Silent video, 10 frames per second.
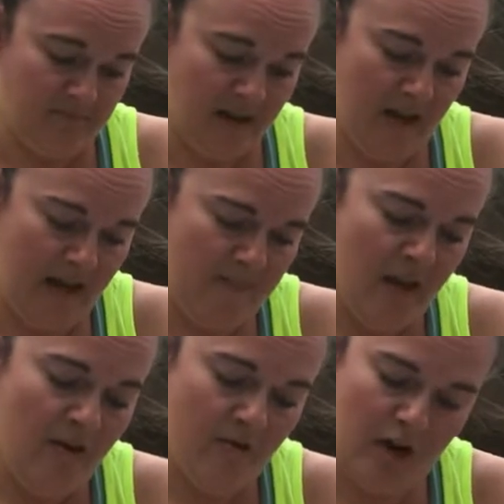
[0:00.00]
Okay,
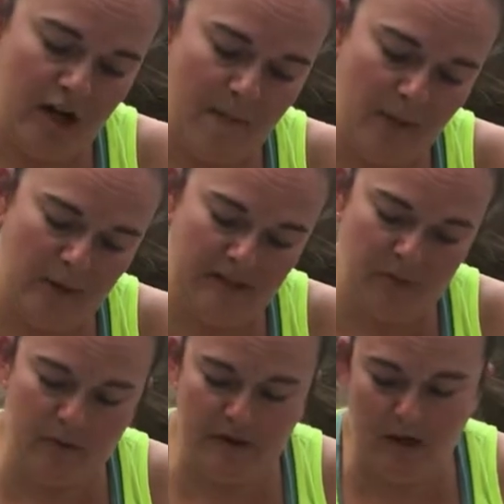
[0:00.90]
for a couple of reasons we
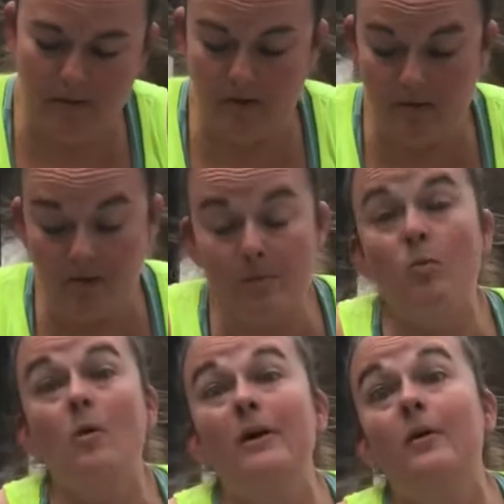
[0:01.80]
don't want it to come open. Number
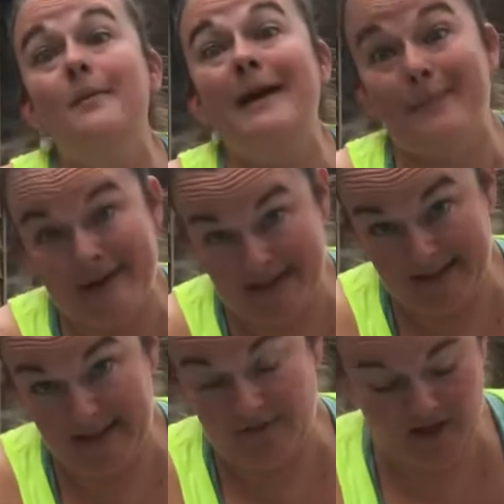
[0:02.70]
1, we don't want to make a mess if it